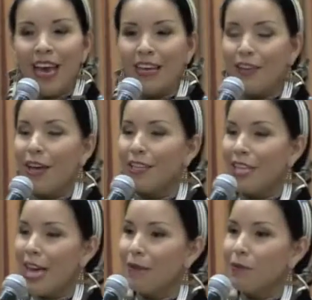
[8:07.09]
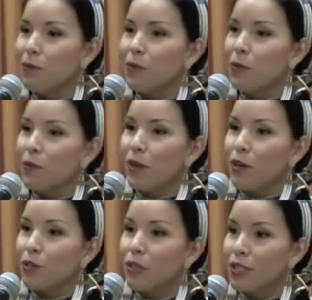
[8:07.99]
And a lot of times when we're doing
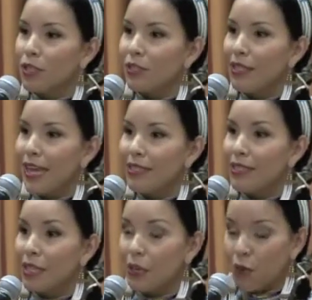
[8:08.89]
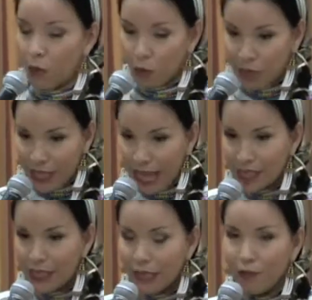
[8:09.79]
our traditional dancing, we're
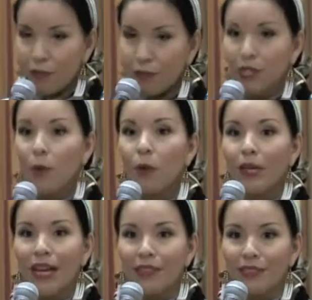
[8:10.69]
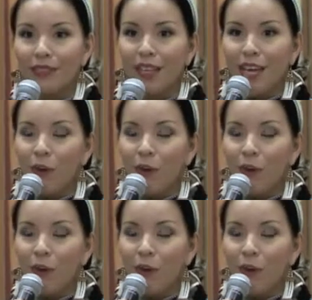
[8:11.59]
dancing for someone else.